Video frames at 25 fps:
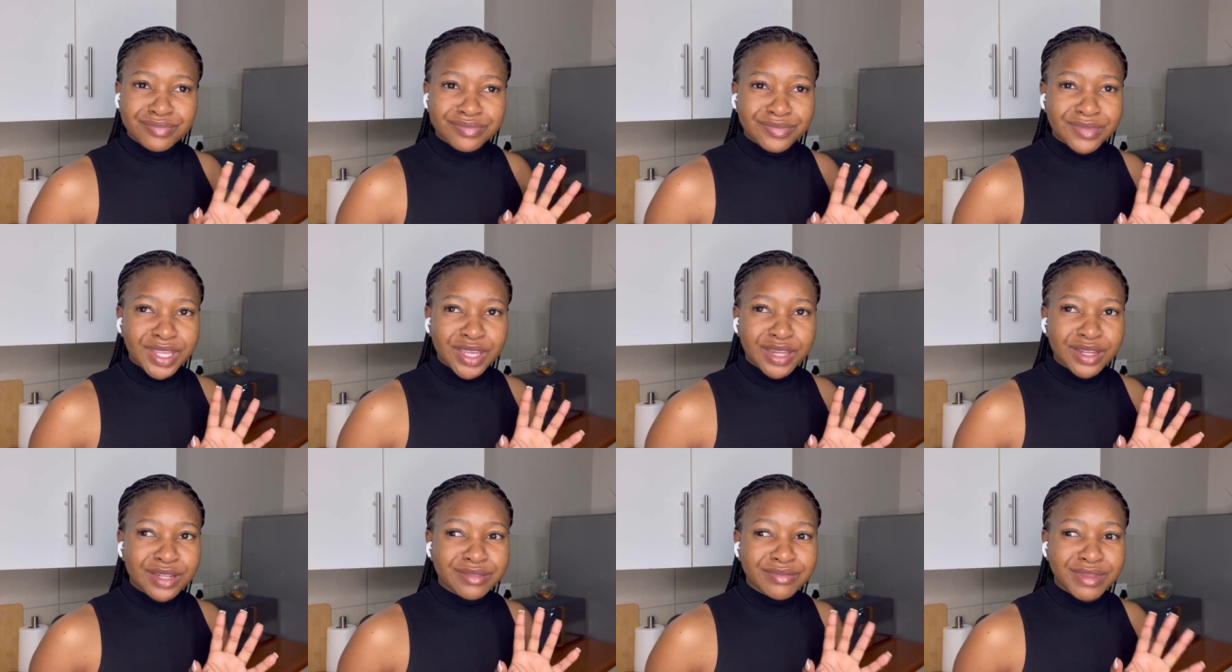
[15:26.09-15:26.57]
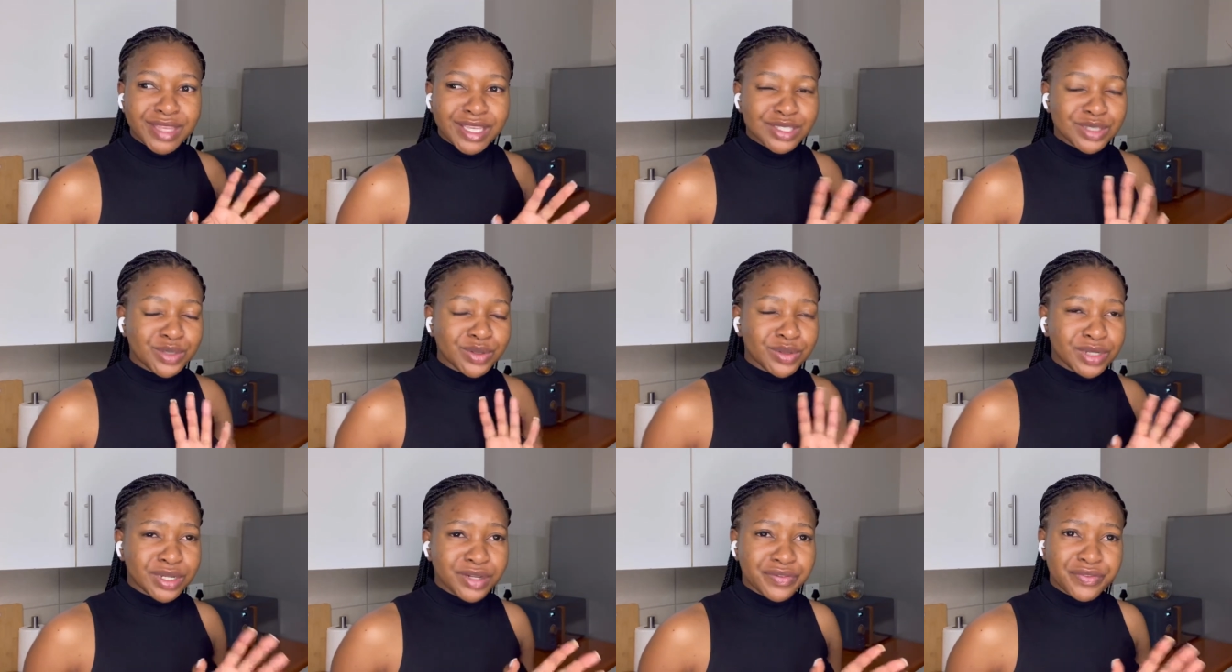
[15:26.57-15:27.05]
There, there's
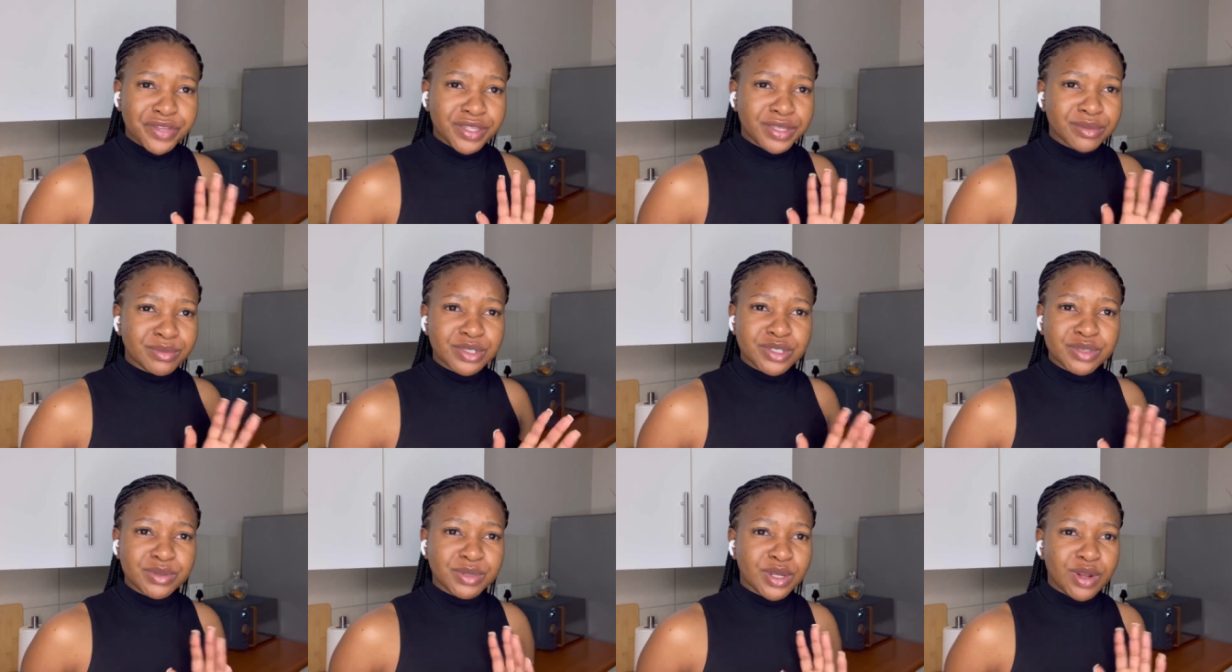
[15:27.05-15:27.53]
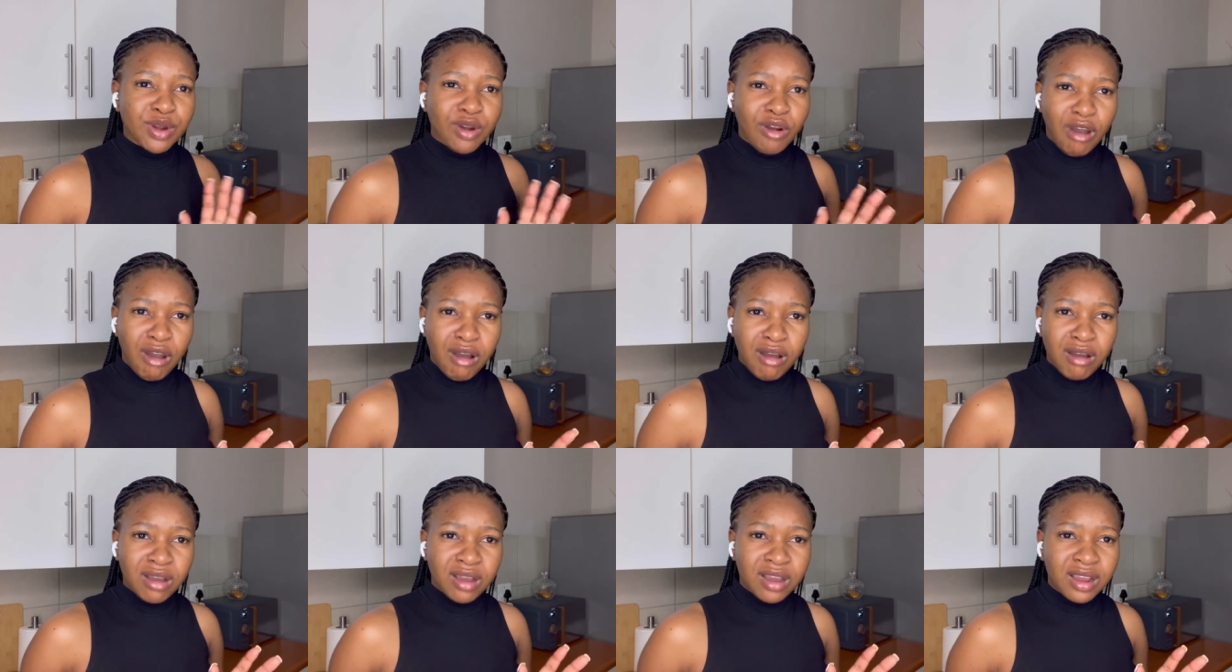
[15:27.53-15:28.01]
no need for them to be
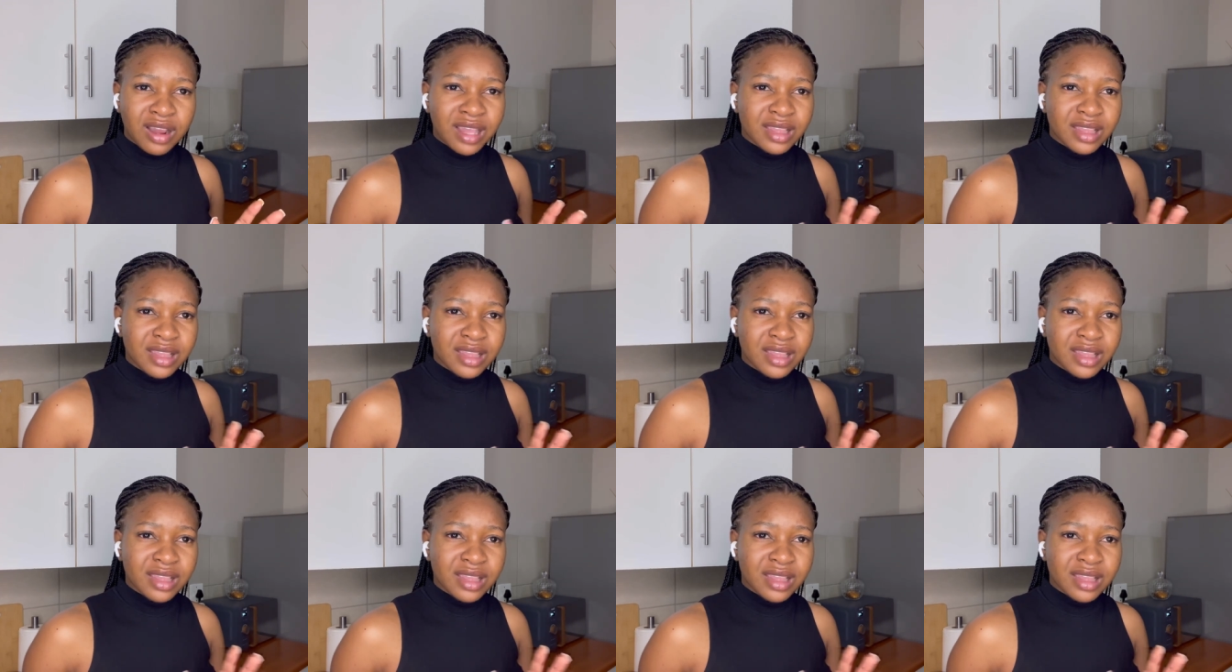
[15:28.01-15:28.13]
long.